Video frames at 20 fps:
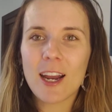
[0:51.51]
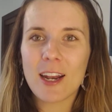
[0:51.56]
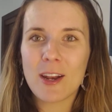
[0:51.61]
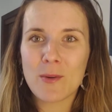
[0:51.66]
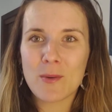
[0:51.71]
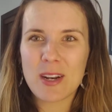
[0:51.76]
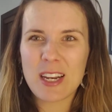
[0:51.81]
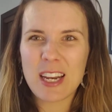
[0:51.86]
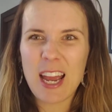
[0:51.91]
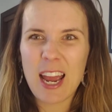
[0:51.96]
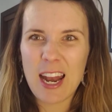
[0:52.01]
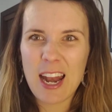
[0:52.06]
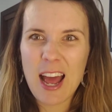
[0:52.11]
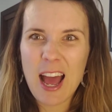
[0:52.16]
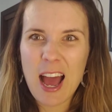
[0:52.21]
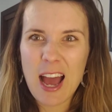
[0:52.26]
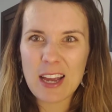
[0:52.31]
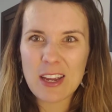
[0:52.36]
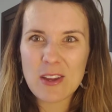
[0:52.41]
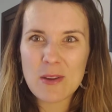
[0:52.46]
and it would kind of
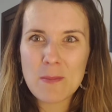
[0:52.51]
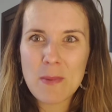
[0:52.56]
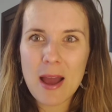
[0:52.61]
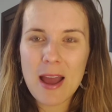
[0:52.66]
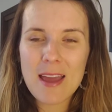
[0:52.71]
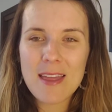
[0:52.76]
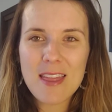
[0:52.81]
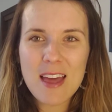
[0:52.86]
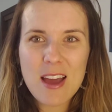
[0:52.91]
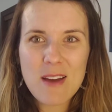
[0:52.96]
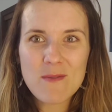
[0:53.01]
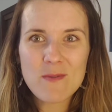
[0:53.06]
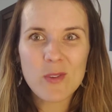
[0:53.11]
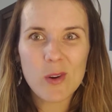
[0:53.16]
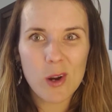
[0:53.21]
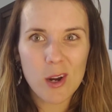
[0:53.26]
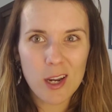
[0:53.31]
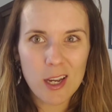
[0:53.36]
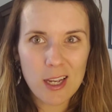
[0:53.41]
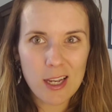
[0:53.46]
occupy them
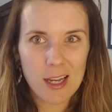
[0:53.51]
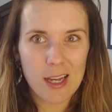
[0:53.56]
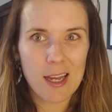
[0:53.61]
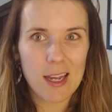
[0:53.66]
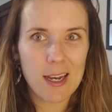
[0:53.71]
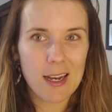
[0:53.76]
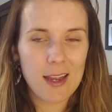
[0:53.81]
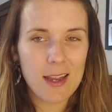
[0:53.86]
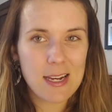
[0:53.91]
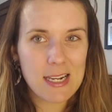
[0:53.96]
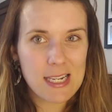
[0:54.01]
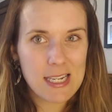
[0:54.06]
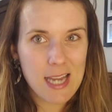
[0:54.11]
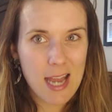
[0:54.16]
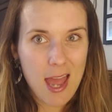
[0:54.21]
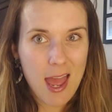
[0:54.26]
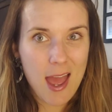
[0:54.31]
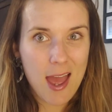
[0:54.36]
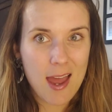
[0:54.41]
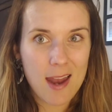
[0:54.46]
for a good
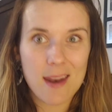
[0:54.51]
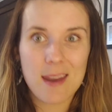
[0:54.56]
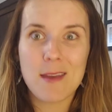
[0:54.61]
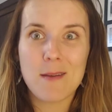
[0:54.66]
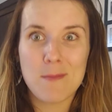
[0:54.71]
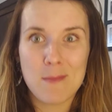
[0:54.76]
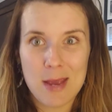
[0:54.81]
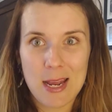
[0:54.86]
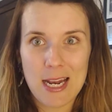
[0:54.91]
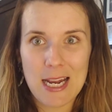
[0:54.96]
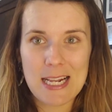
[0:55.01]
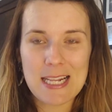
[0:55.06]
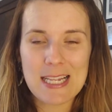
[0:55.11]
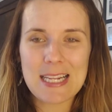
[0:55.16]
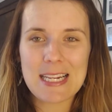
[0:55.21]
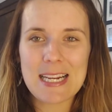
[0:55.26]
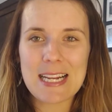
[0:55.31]
10 minutes.